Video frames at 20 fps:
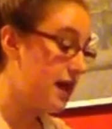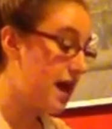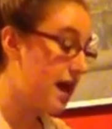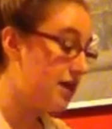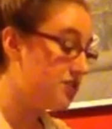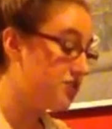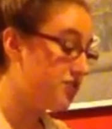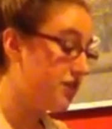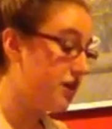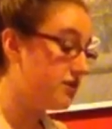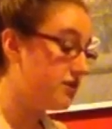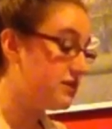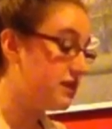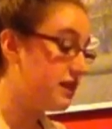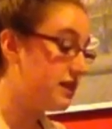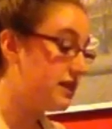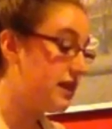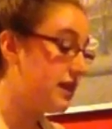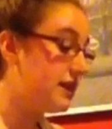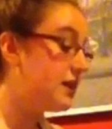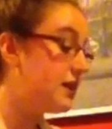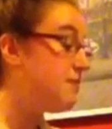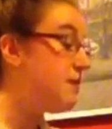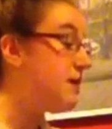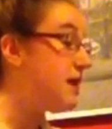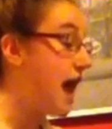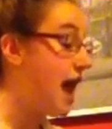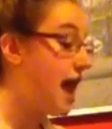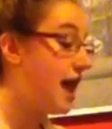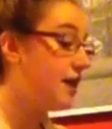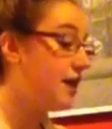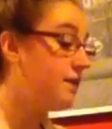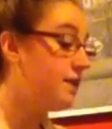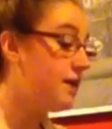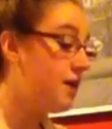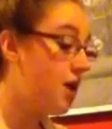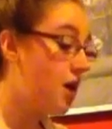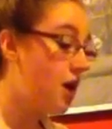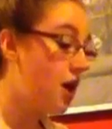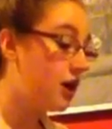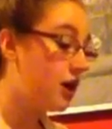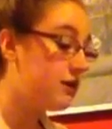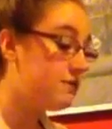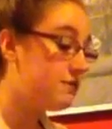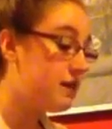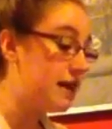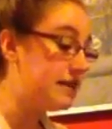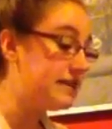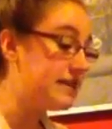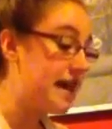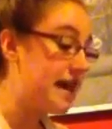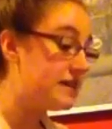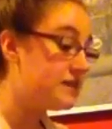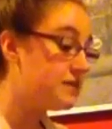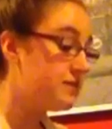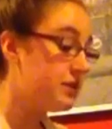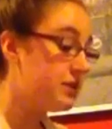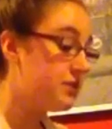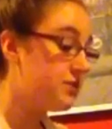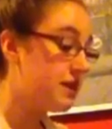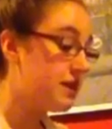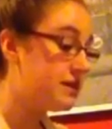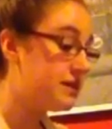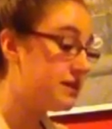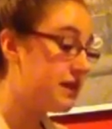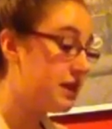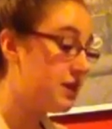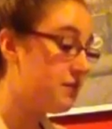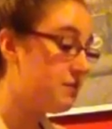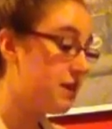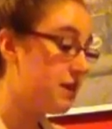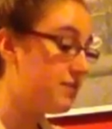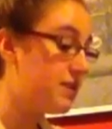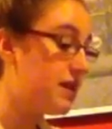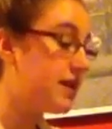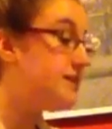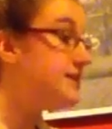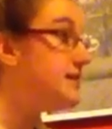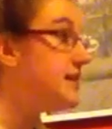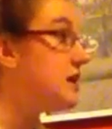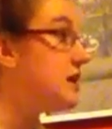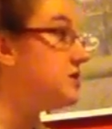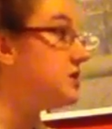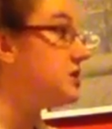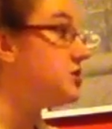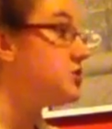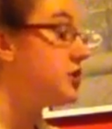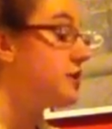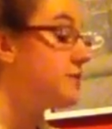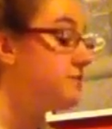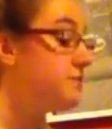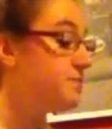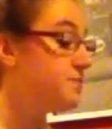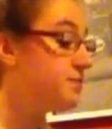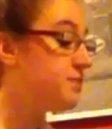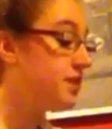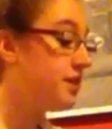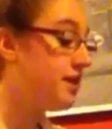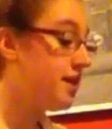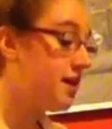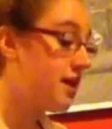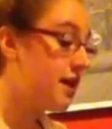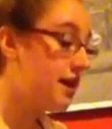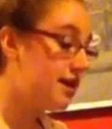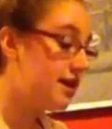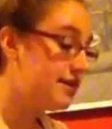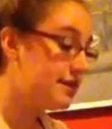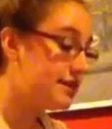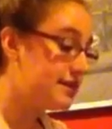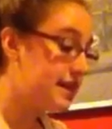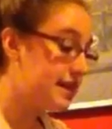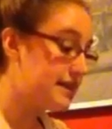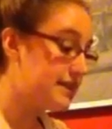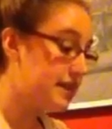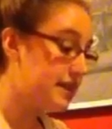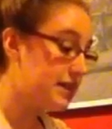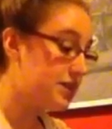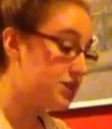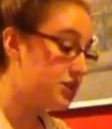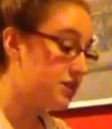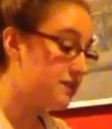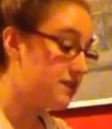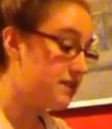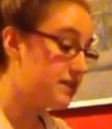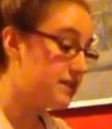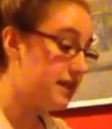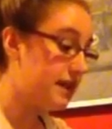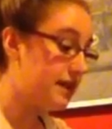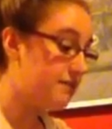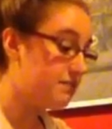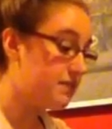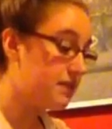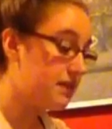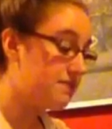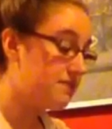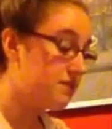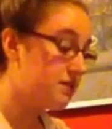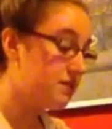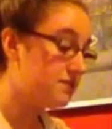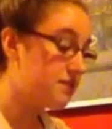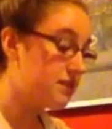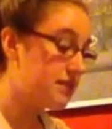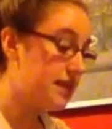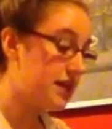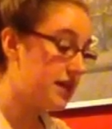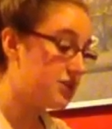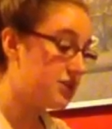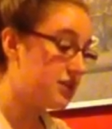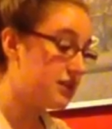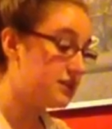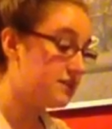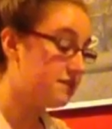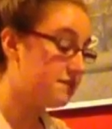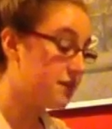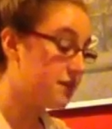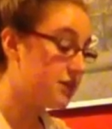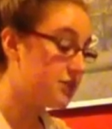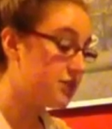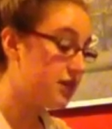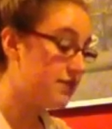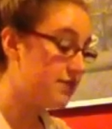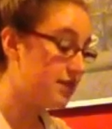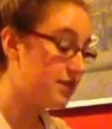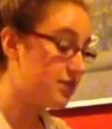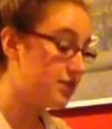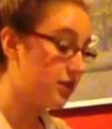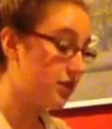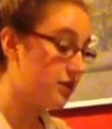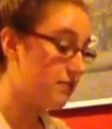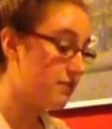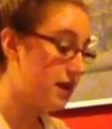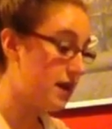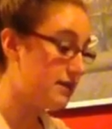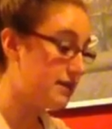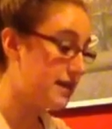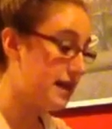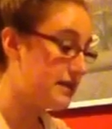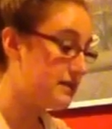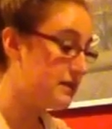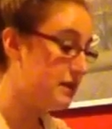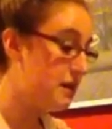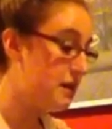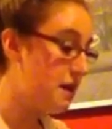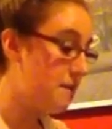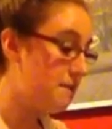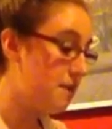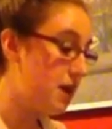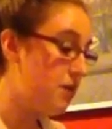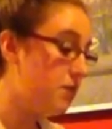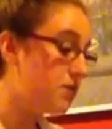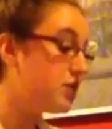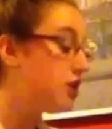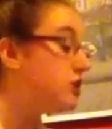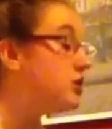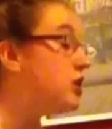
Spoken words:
estradiol, and inhibin A are combined to estimate the risk that your baby has Down syndrome. This test can achieve the same level of detection as the first trimester combined test, but with a